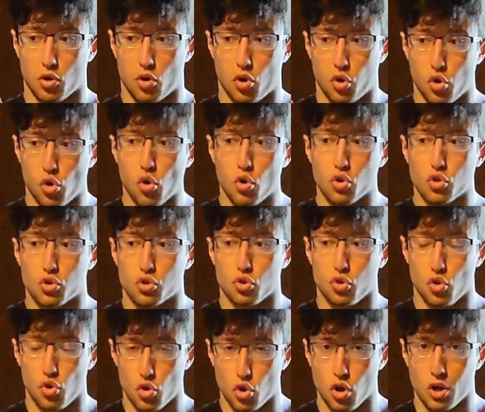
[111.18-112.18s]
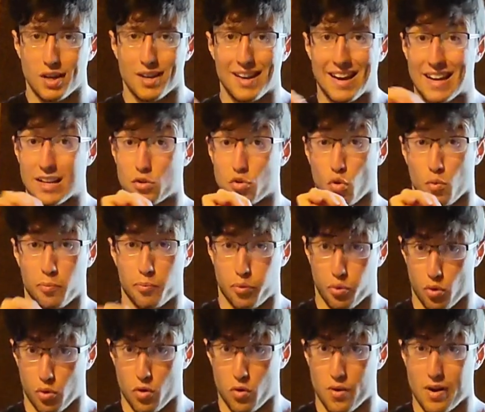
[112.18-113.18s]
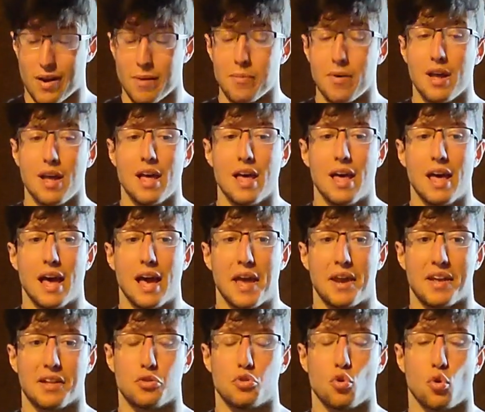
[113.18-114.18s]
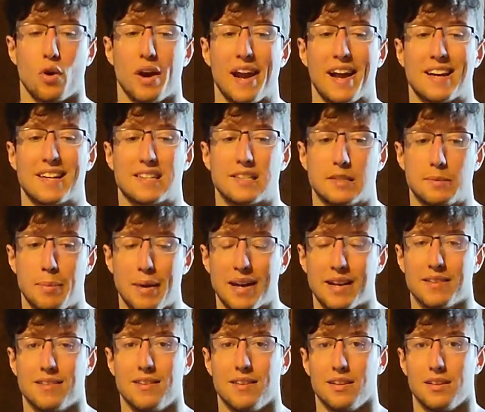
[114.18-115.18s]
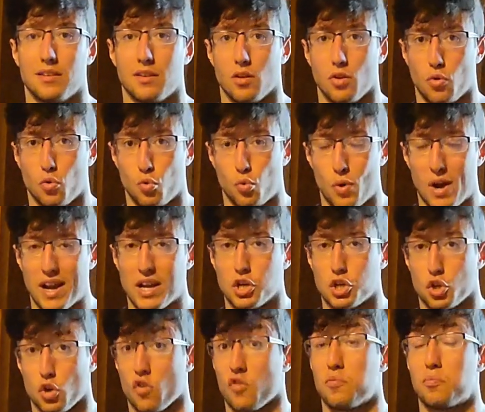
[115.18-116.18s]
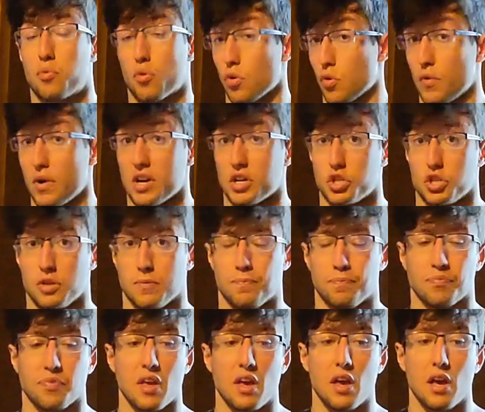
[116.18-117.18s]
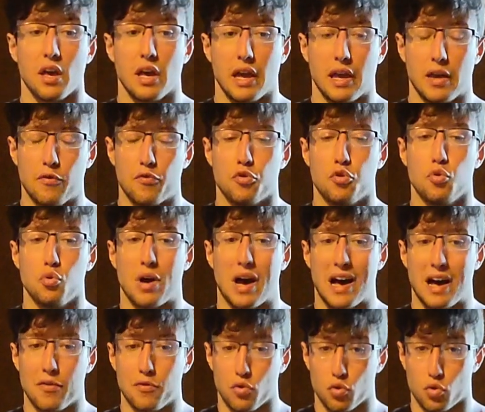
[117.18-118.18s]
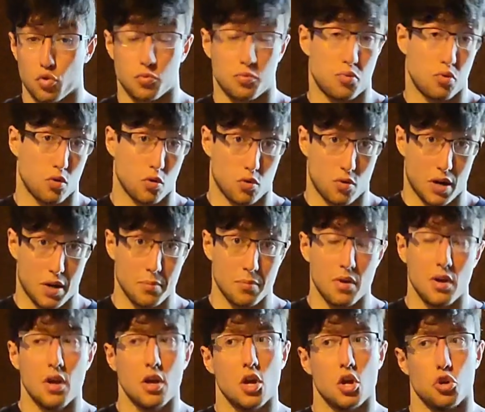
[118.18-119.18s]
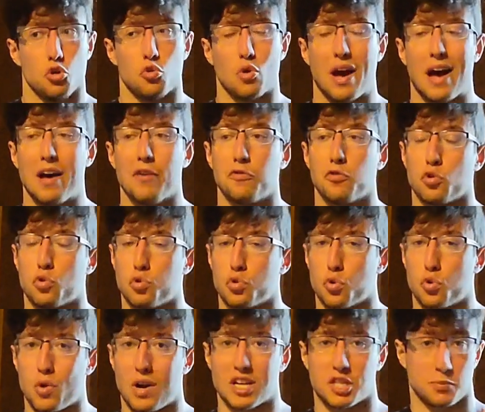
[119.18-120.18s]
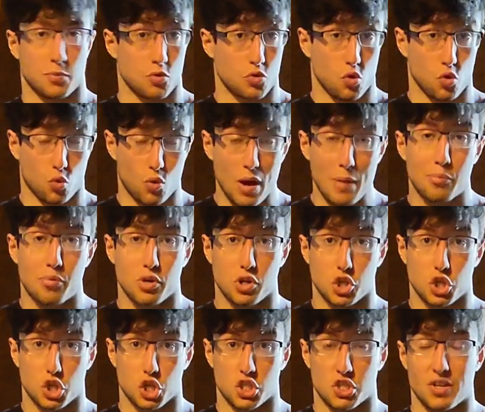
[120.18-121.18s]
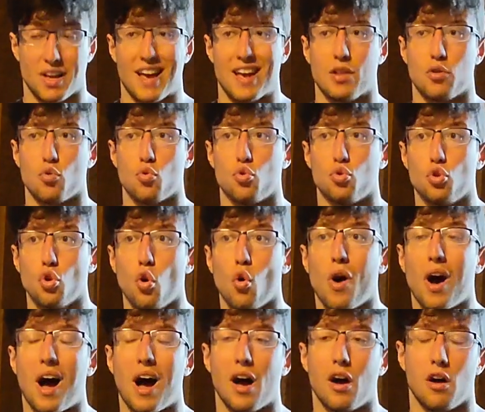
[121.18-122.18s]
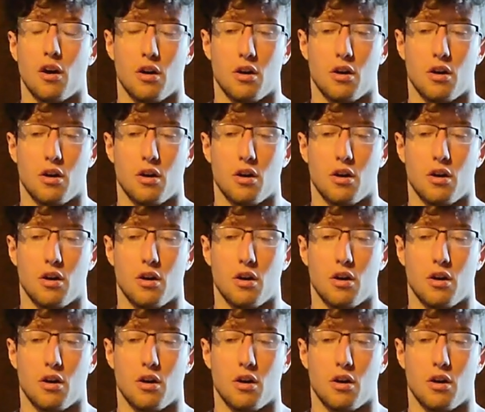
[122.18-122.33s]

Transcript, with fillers: close look at your program and at your expected range of progression. If you have a good program, you have a good grasp on your rep ranges, and you know